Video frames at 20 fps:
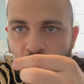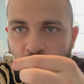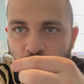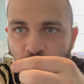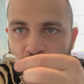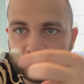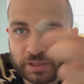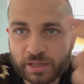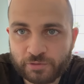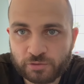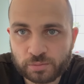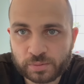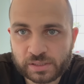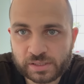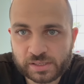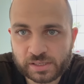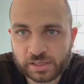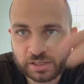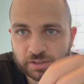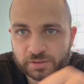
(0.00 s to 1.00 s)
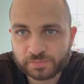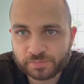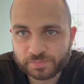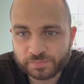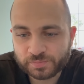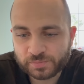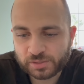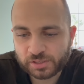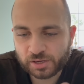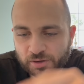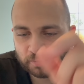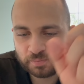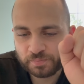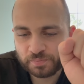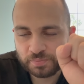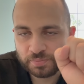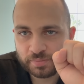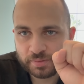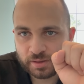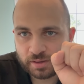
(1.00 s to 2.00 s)
and will never be seen. So,
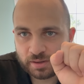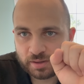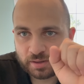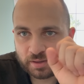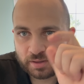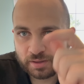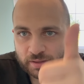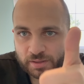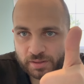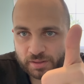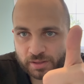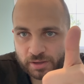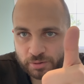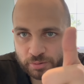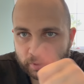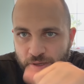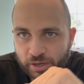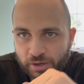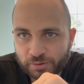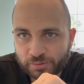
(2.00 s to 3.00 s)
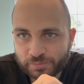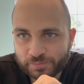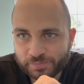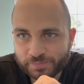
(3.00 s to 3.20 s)
there we go.